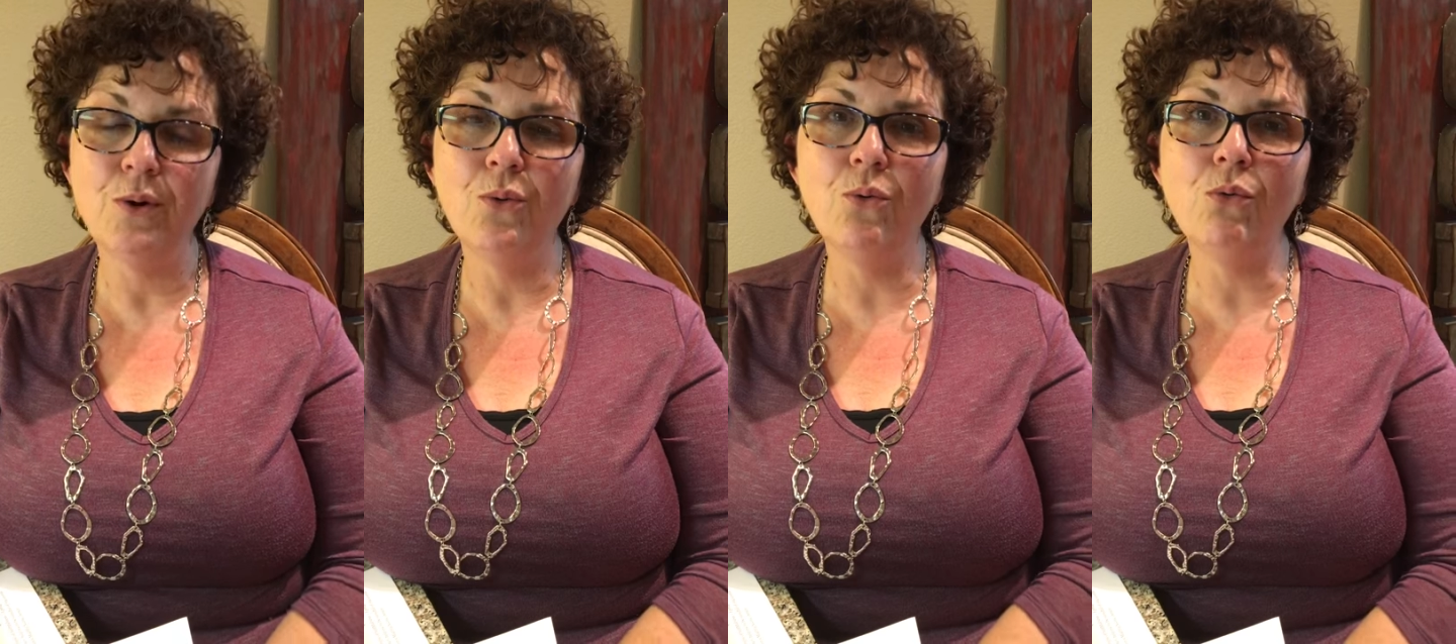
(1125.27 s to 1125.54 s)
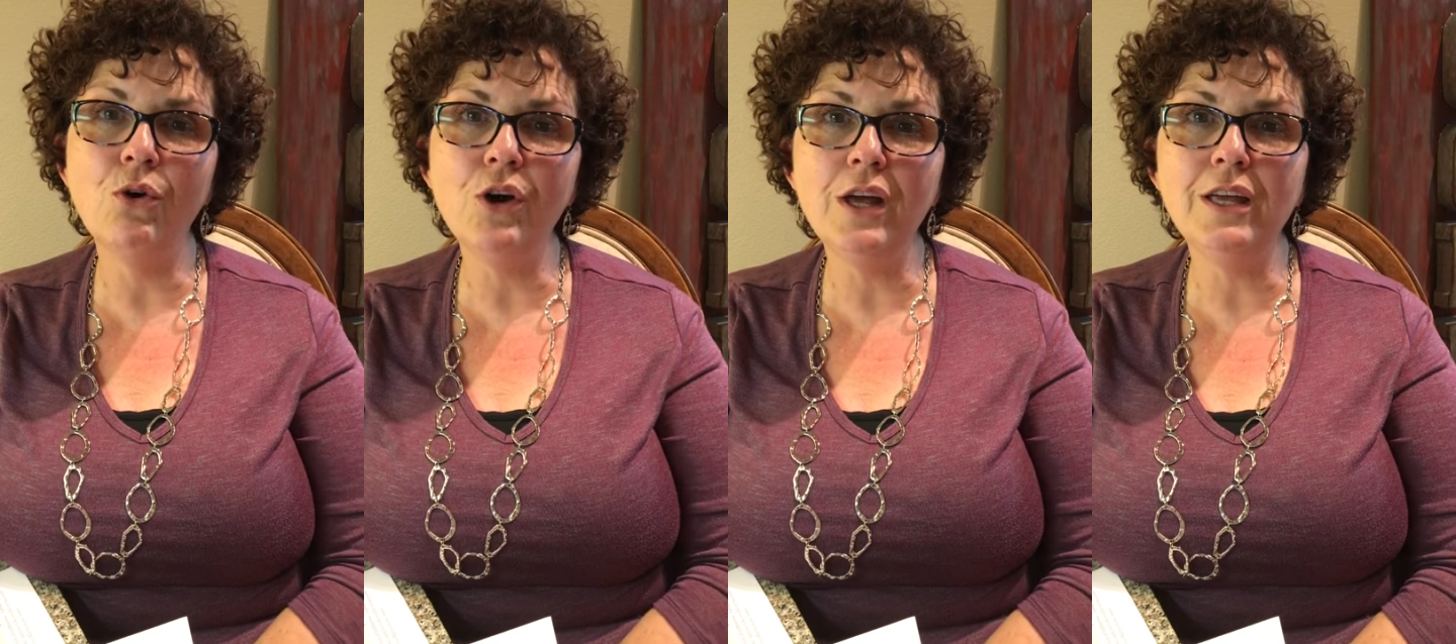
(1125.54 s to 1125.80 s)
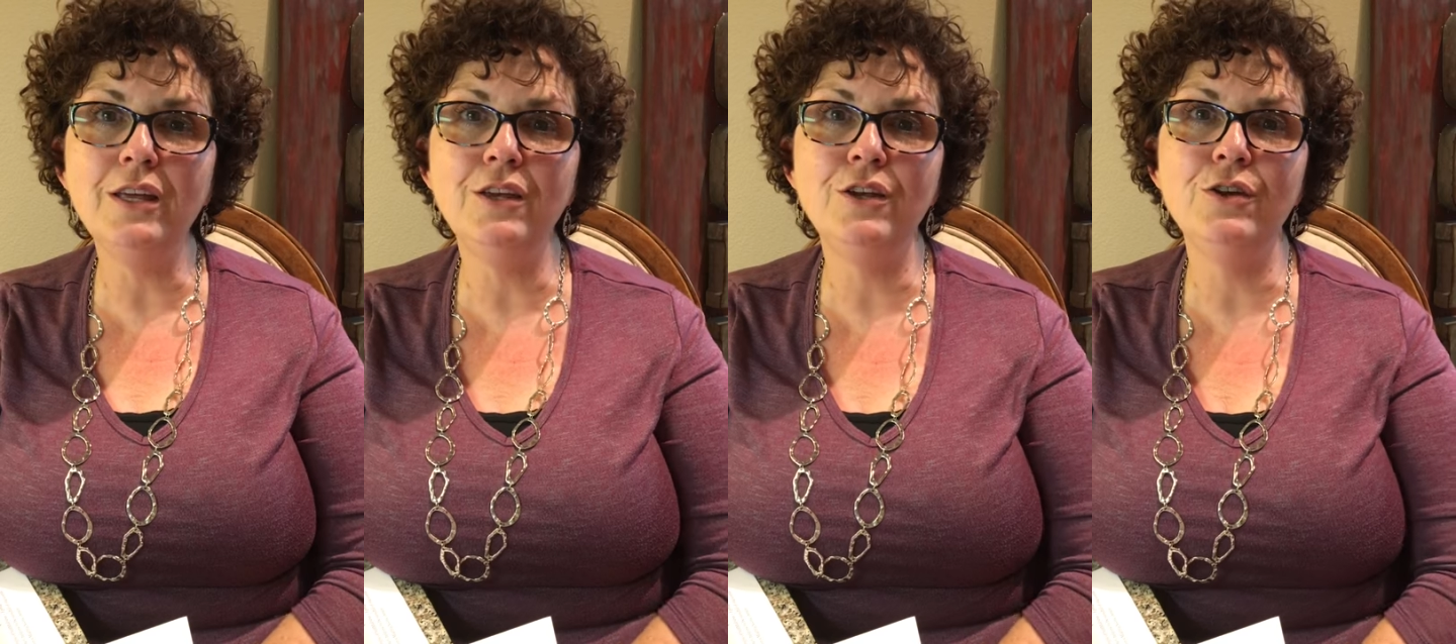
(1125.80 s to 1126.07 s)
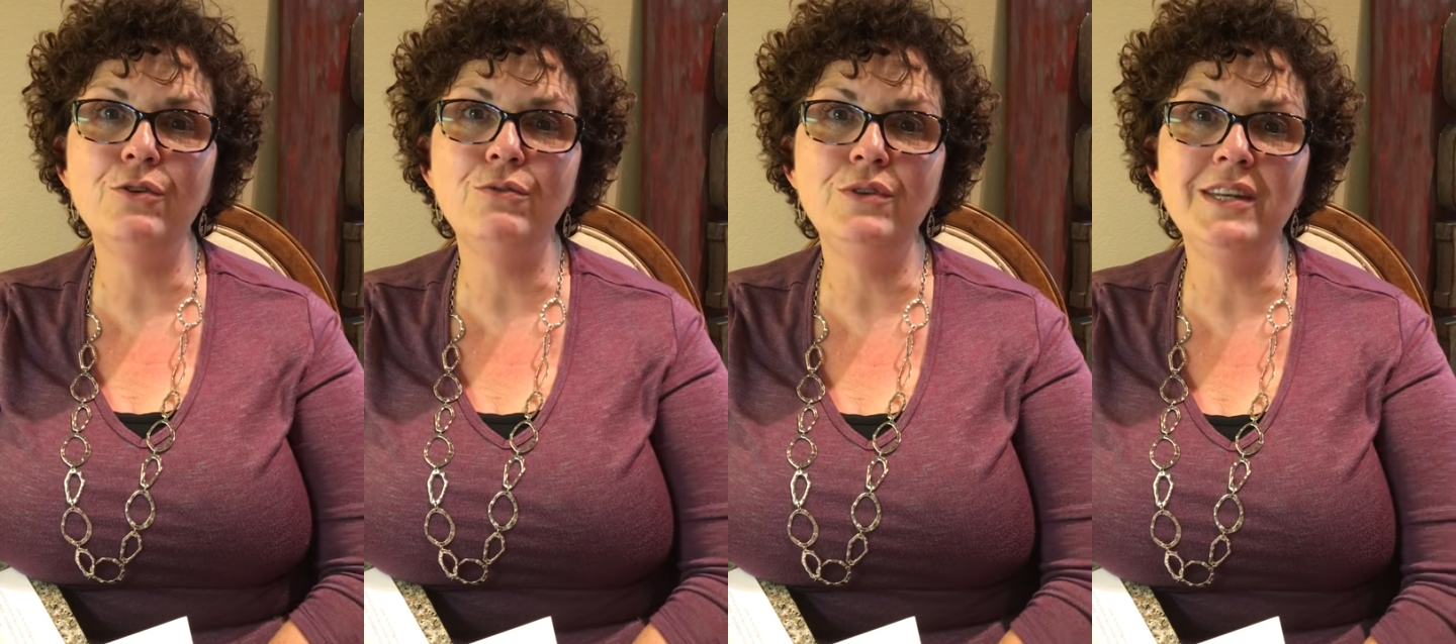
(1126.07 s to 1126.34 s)
what
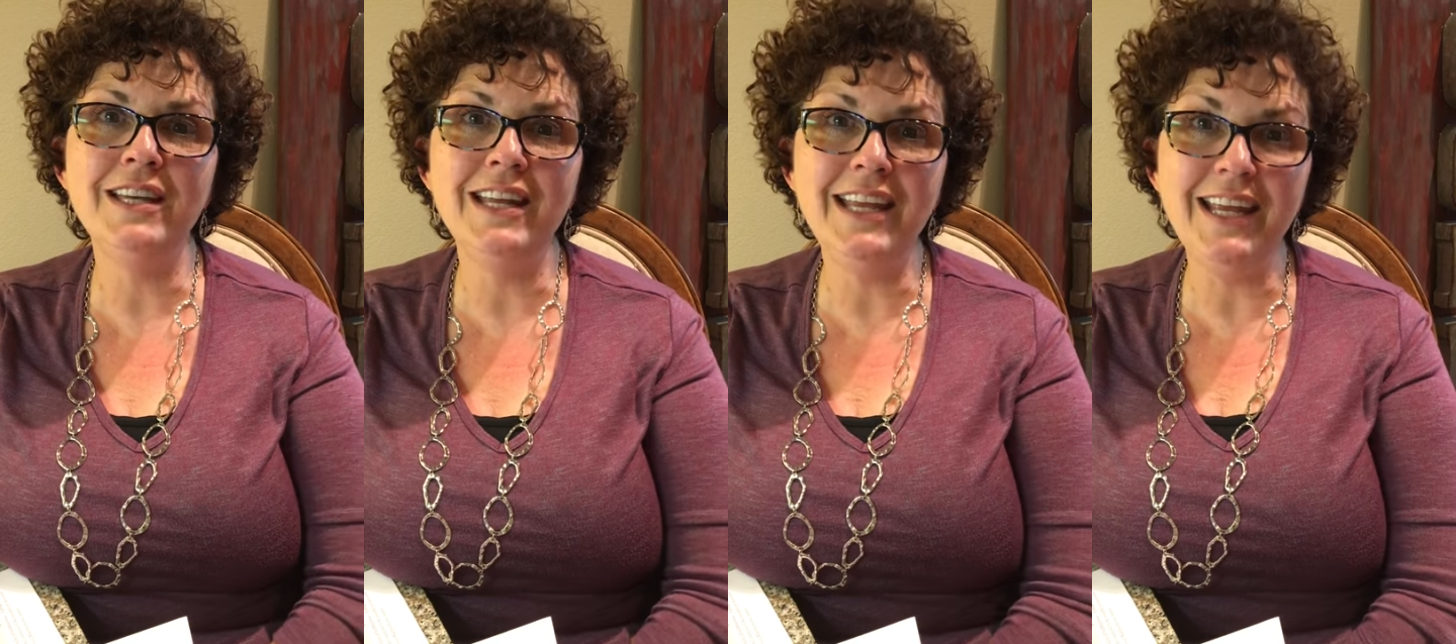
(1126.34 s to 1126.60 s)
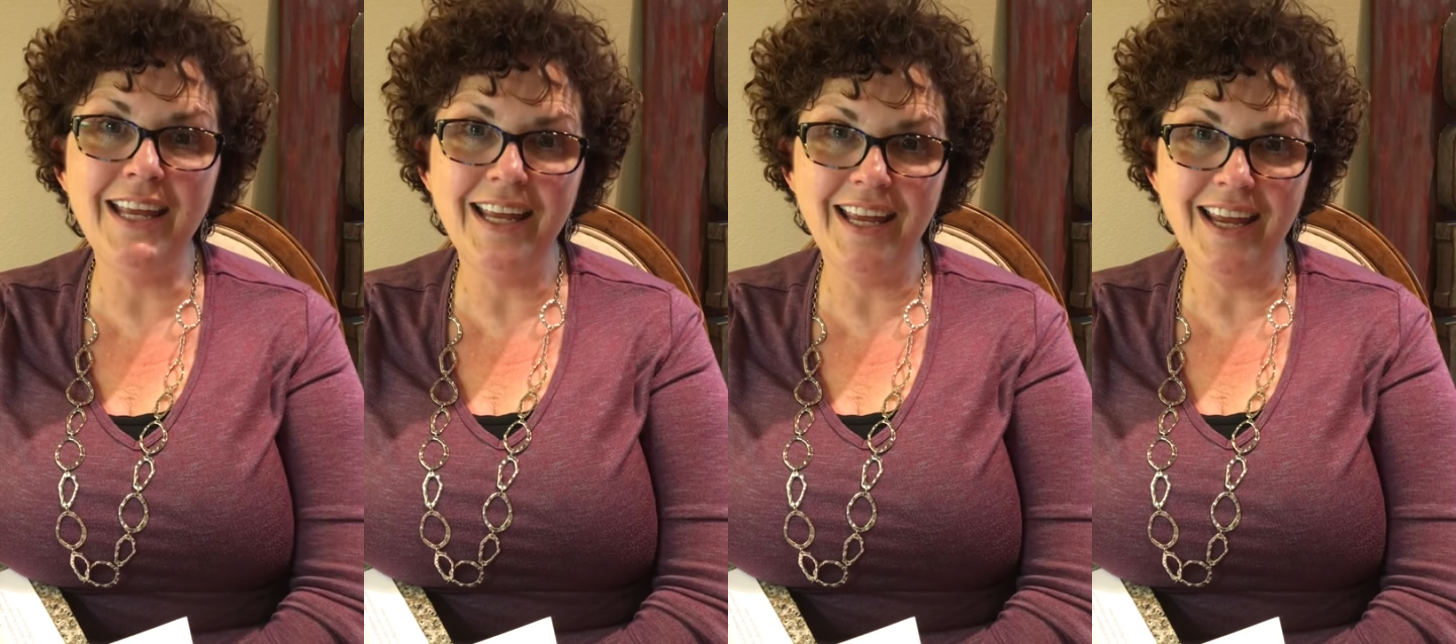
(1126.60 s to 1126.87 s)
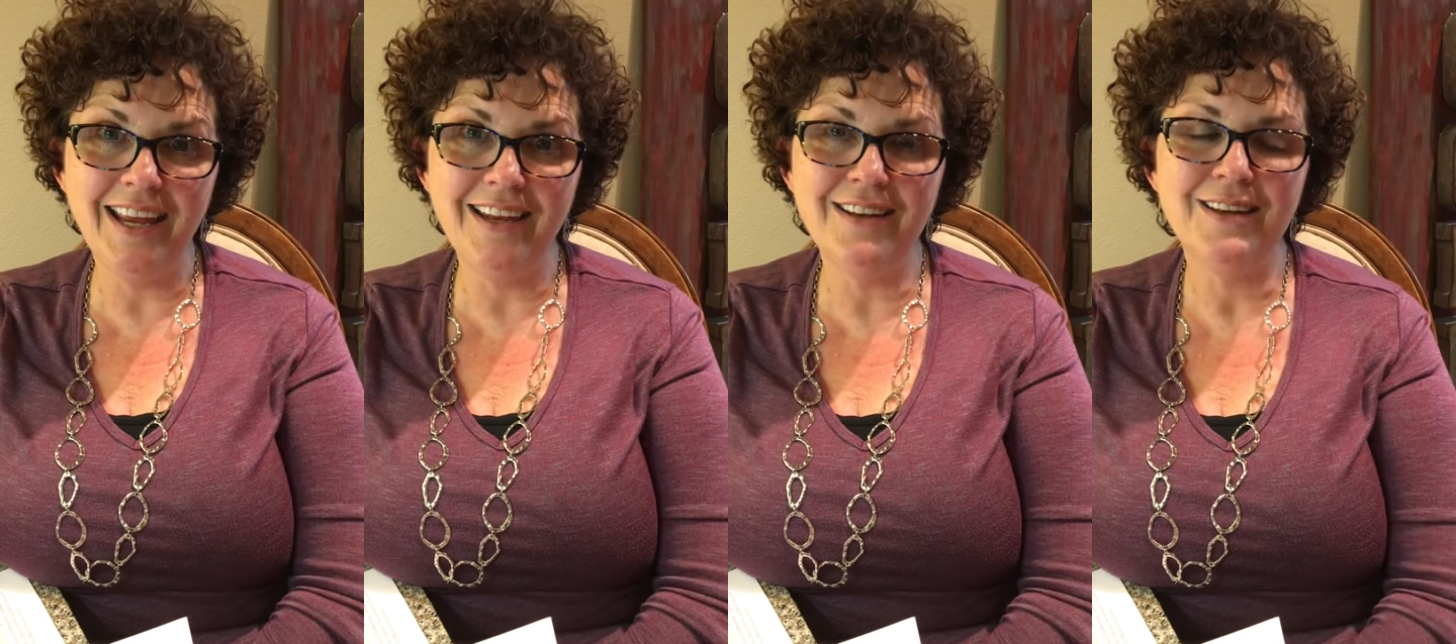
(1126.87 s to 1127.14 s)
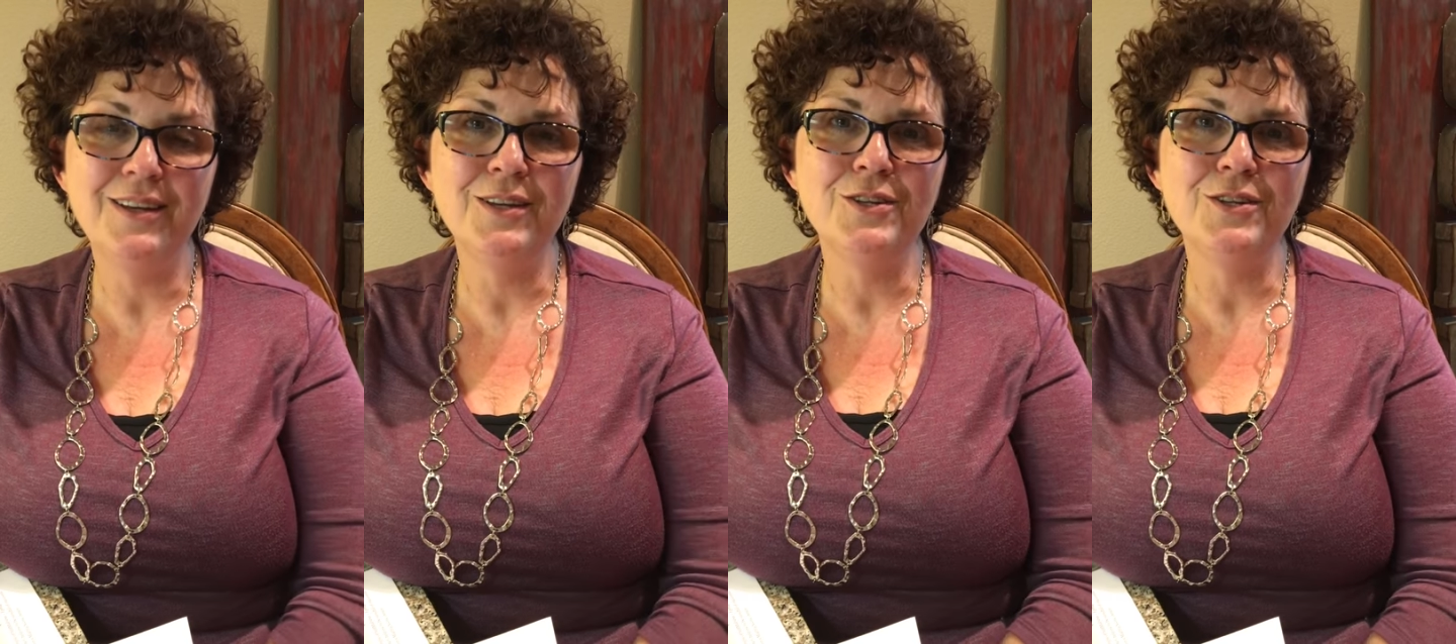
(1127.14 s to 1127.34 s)
you need